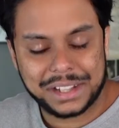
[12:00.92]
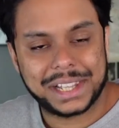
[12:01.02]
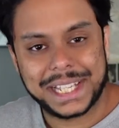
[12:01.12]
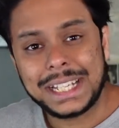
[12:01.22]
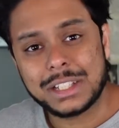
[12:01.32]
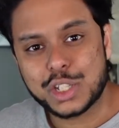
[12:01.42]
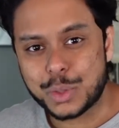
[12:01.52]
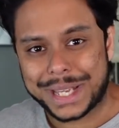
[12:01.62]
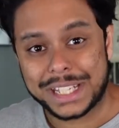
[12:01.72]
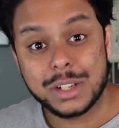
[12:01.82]
link
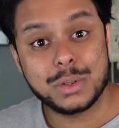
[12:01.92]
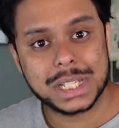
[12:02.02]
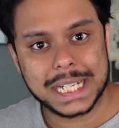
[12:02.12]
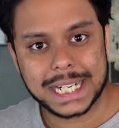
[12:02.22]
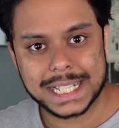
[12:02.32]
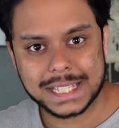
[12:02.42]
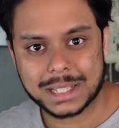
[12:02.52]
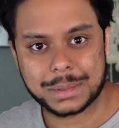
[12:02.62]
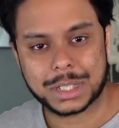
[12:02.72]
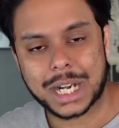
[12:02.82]
to a newsletter I can
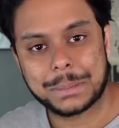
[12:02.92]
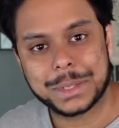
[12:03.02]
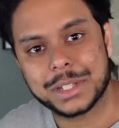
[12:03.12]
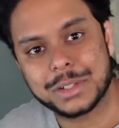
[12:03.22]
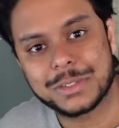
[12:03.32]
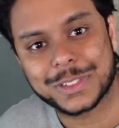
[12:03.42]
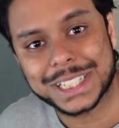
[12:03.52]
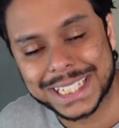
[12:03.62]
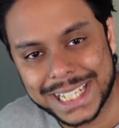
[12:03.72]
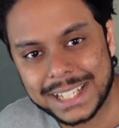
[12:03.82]
subscribe to for
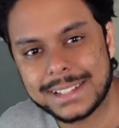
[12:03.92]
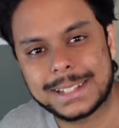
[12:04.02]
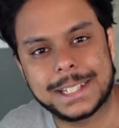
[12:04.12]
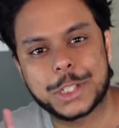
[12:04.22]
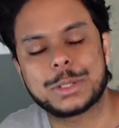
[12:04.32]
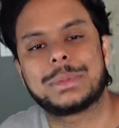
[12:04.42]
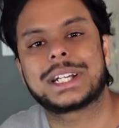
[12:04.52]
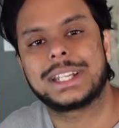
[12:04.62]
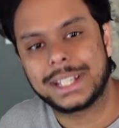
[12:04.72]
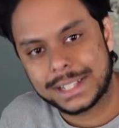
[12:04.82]
the latest digital
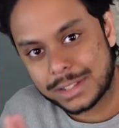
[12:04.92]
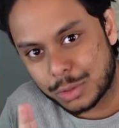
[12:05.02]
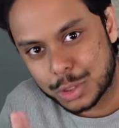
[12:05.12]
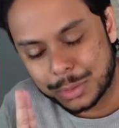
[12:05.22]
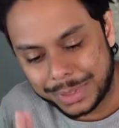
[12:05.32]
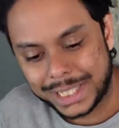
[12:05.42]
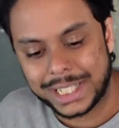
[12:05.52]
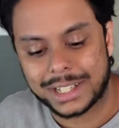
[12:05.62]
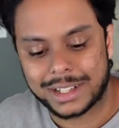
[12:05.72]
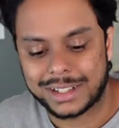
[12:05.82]
marketing and social
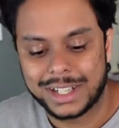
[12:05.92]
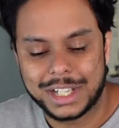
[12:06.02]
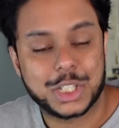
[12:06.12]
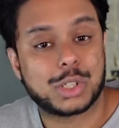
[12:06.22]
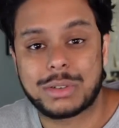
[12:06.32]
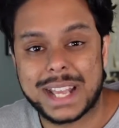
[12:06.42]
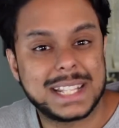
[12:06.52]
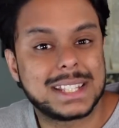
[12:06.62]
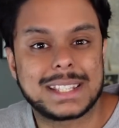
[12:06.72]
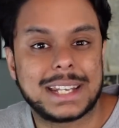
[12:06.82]
media
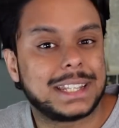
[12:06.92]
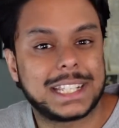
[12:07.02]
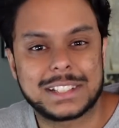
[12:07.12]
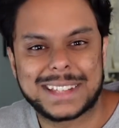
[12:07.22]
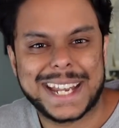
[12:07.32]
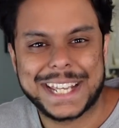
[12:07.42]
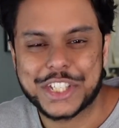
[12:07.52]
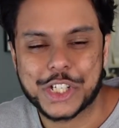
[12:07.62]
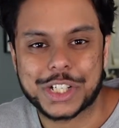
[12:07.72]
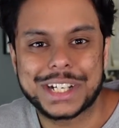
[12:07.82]
trends and things of that
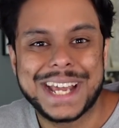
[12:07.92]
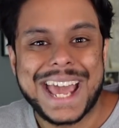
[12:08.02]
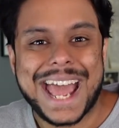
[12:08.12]
nature,